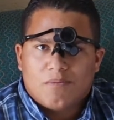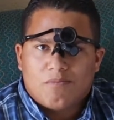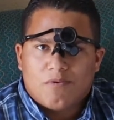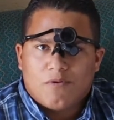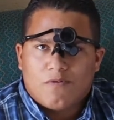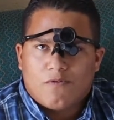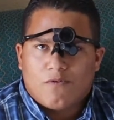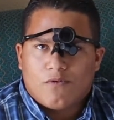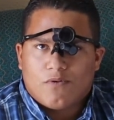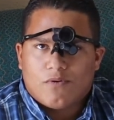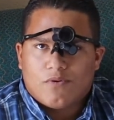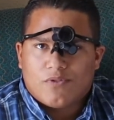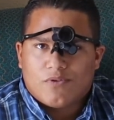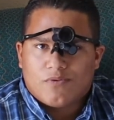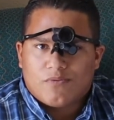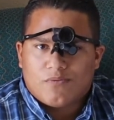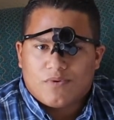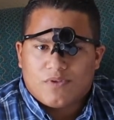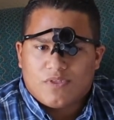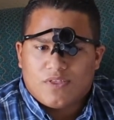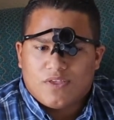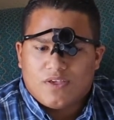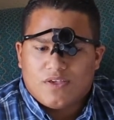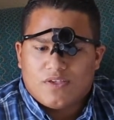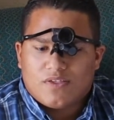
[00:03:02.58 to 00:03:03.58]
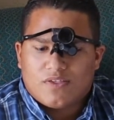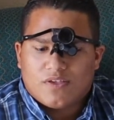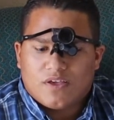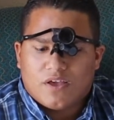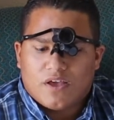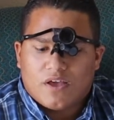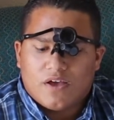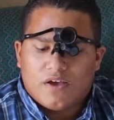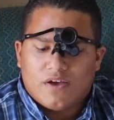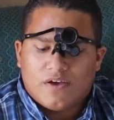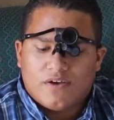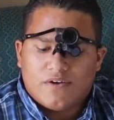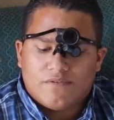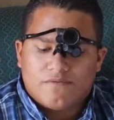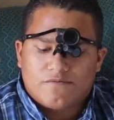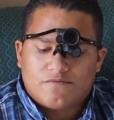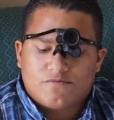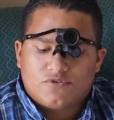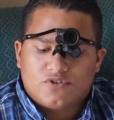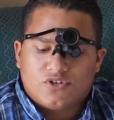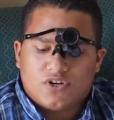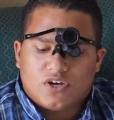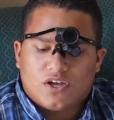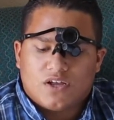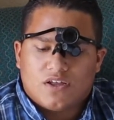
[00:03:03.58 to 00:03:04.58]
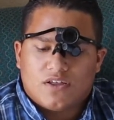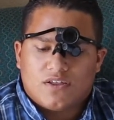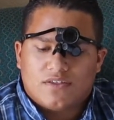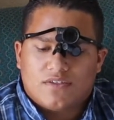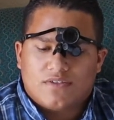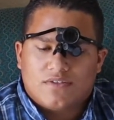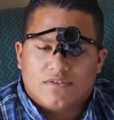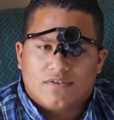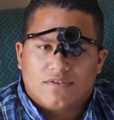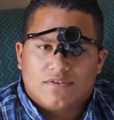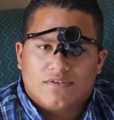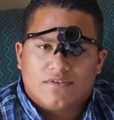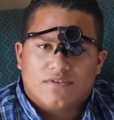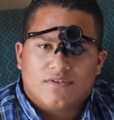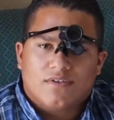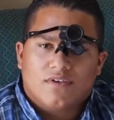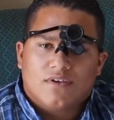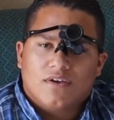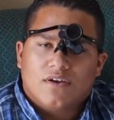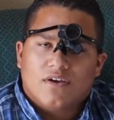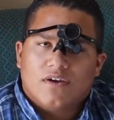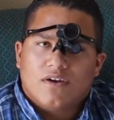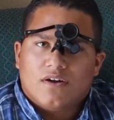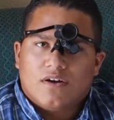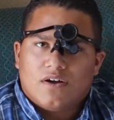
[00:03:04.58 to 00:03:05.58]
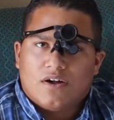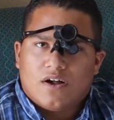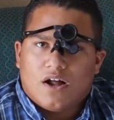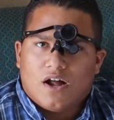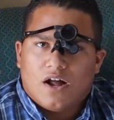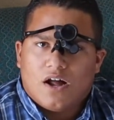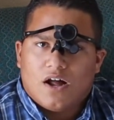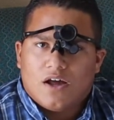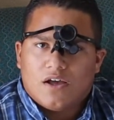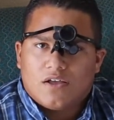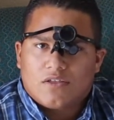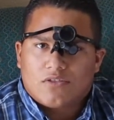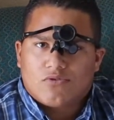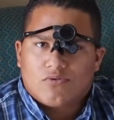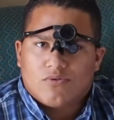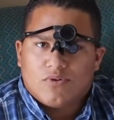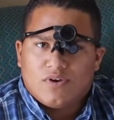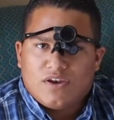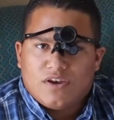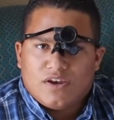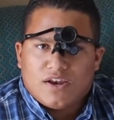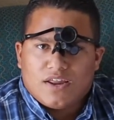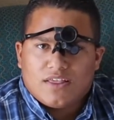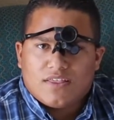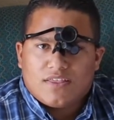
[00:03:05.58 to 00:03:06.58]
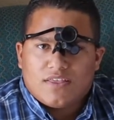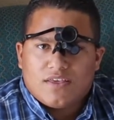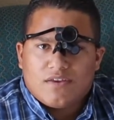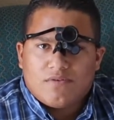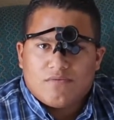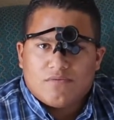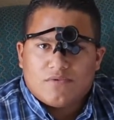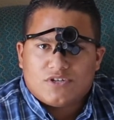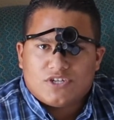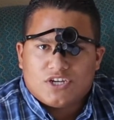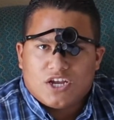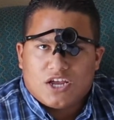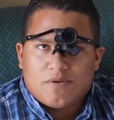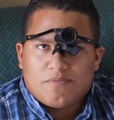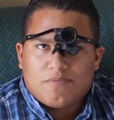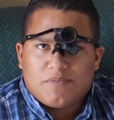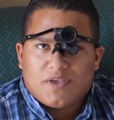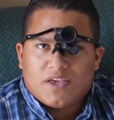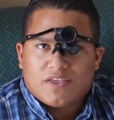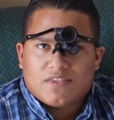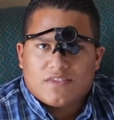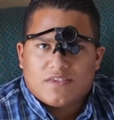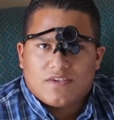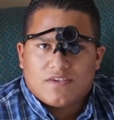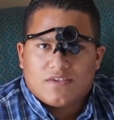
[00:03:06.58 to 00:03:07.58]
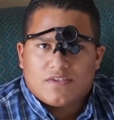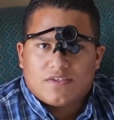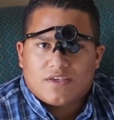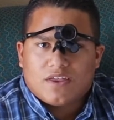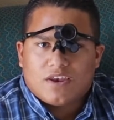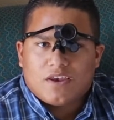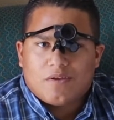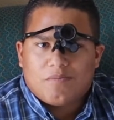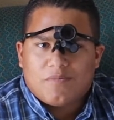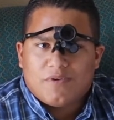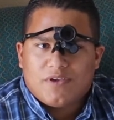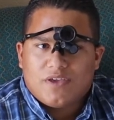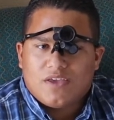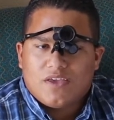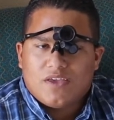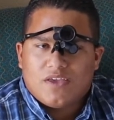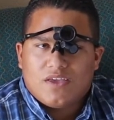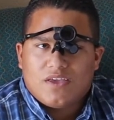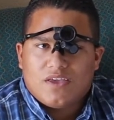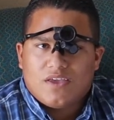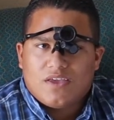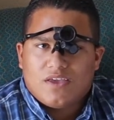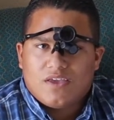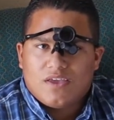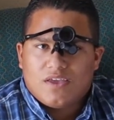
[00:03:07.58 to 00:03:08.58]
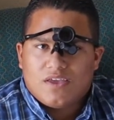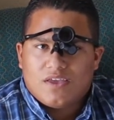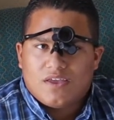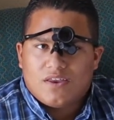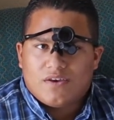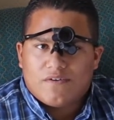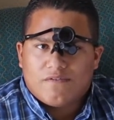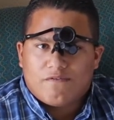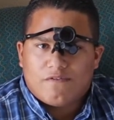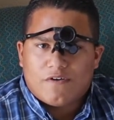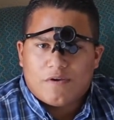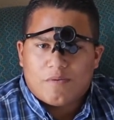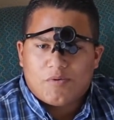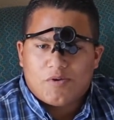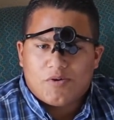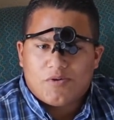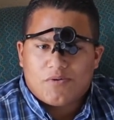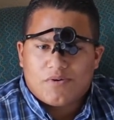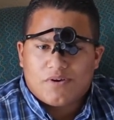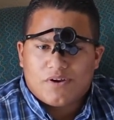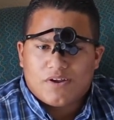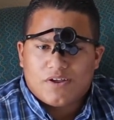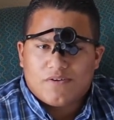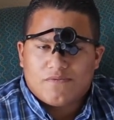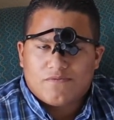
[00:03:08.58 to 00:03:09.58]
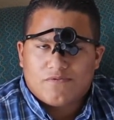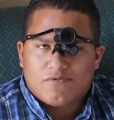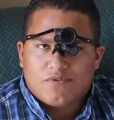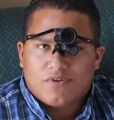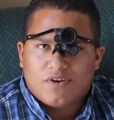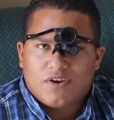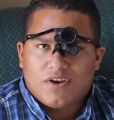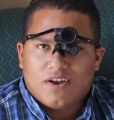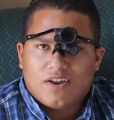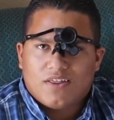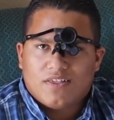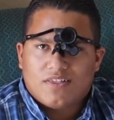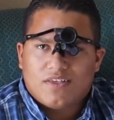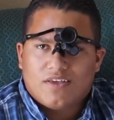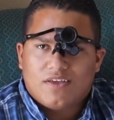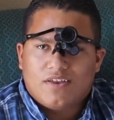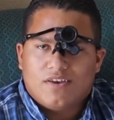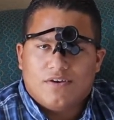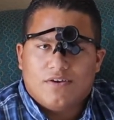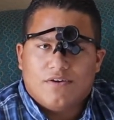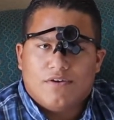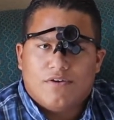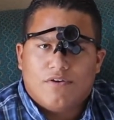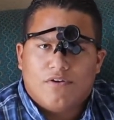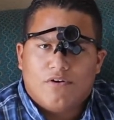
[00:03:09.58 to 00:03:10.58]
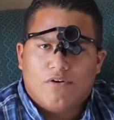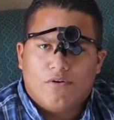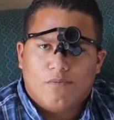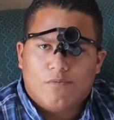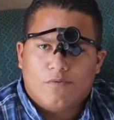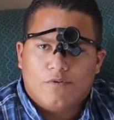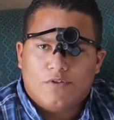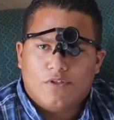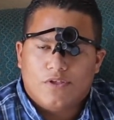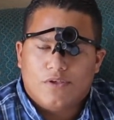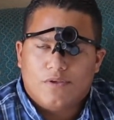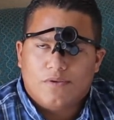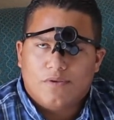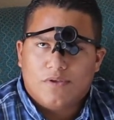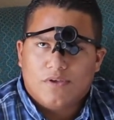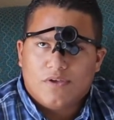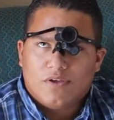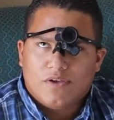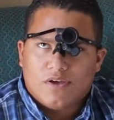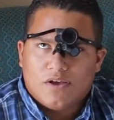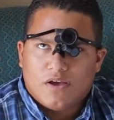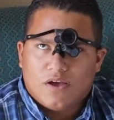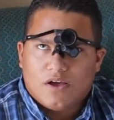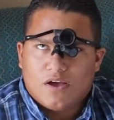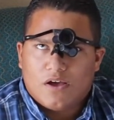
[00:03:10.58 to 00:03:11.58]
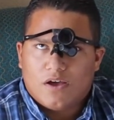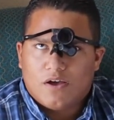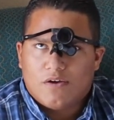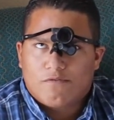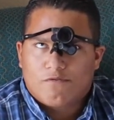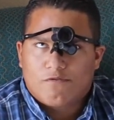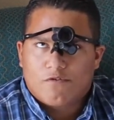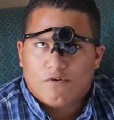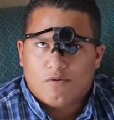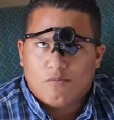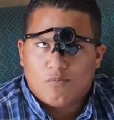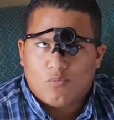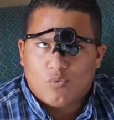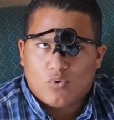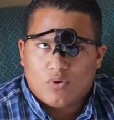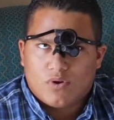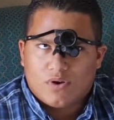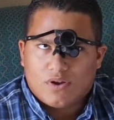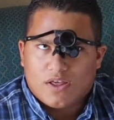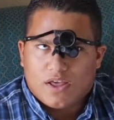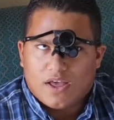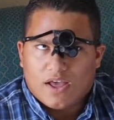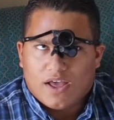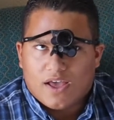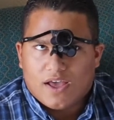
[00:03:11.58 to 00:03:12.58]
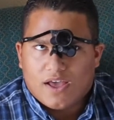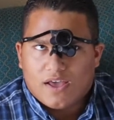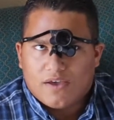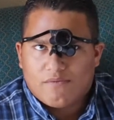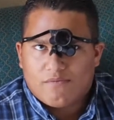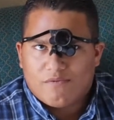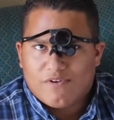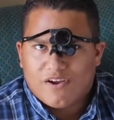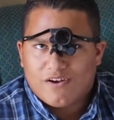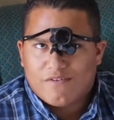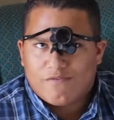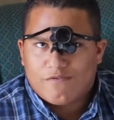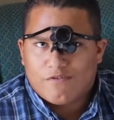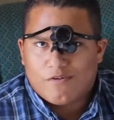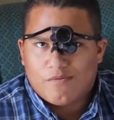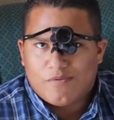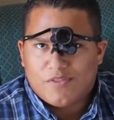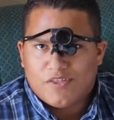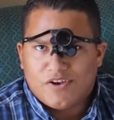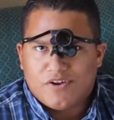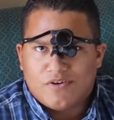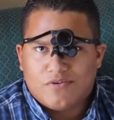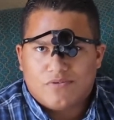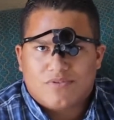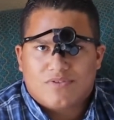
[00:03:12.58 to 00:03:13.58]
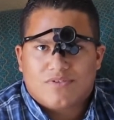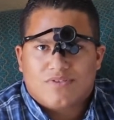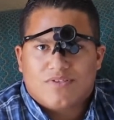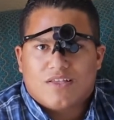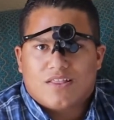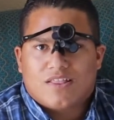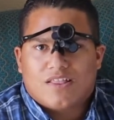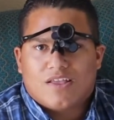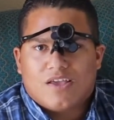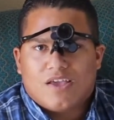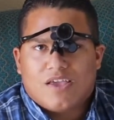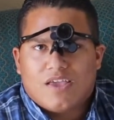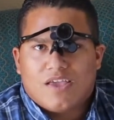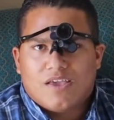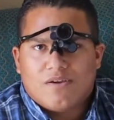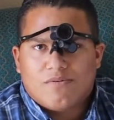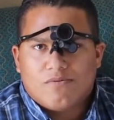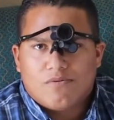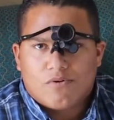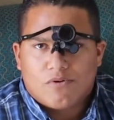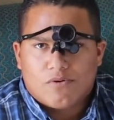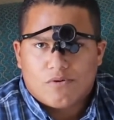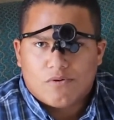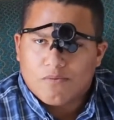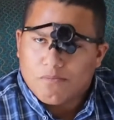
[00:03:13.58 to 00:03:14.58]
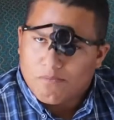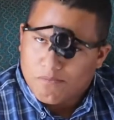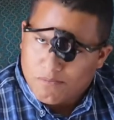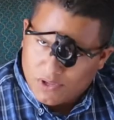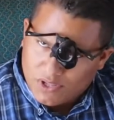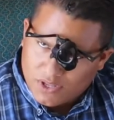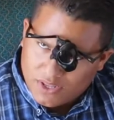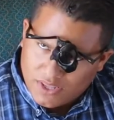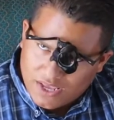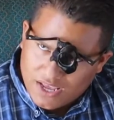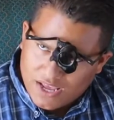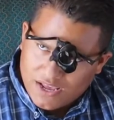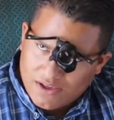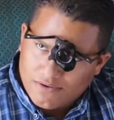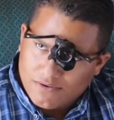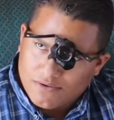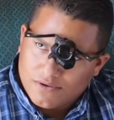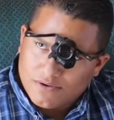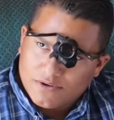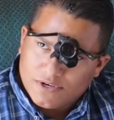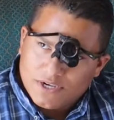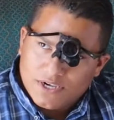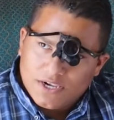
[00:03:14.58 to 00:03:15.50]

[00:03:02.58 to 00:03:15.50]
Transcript: before the release of JAWS uh, 2019, which I'm guessing is going to be in February of 2019, hopefully, uh, from what I read from the notes that they were pulling out